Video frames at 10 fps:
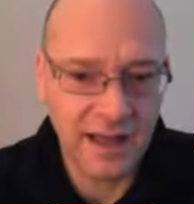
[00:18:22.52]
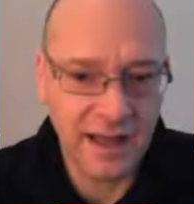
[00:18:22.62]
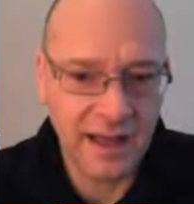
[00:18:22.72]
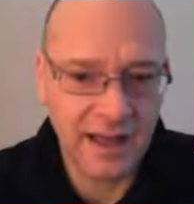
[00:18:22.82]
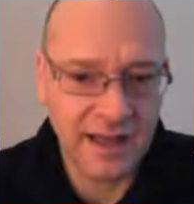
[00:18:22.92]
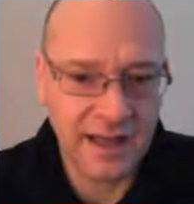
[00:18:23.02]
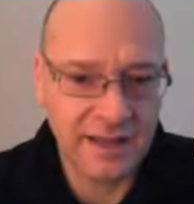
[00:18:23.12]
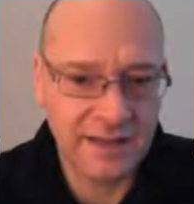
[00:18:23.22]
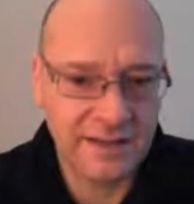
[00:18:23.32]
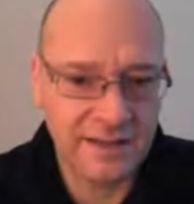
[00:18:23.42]

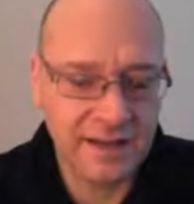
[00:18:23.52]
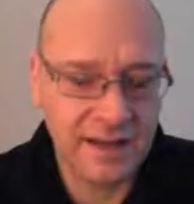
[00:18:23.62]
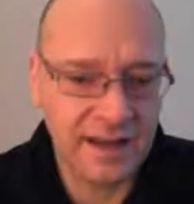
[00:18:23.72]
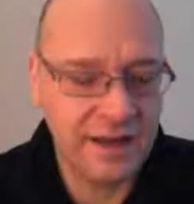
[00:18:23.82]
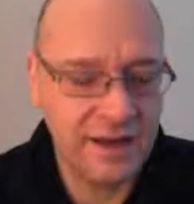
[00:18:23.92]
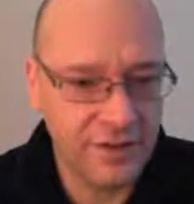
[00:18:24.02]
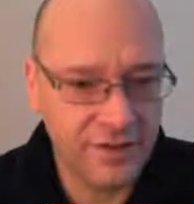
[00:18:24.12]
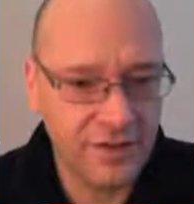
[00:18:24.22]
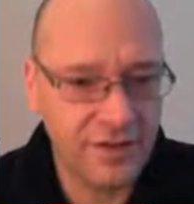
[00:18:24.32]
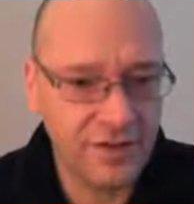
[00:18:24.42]
And then
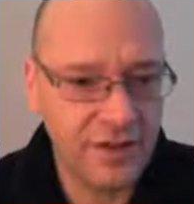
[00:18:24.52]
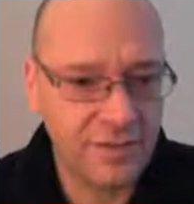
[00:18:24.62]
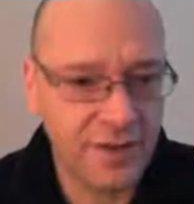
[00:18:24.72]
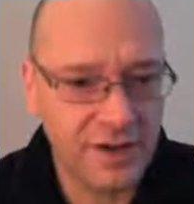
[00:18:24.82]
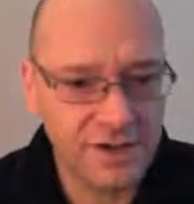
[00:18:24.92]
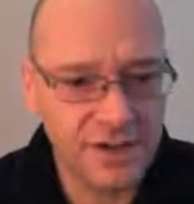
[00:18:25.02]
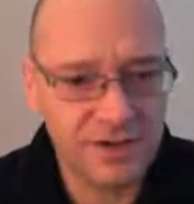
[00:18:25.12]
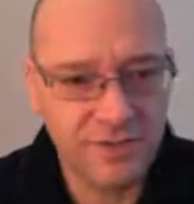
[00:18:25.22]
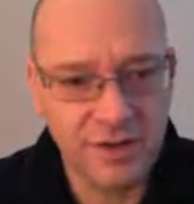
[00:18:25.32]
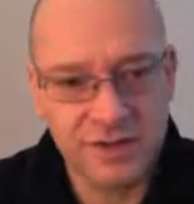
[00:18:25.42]
the third part is
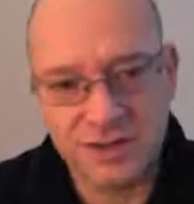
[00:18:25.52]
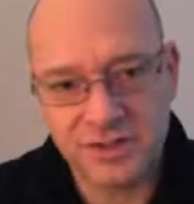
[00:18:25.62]
distribution.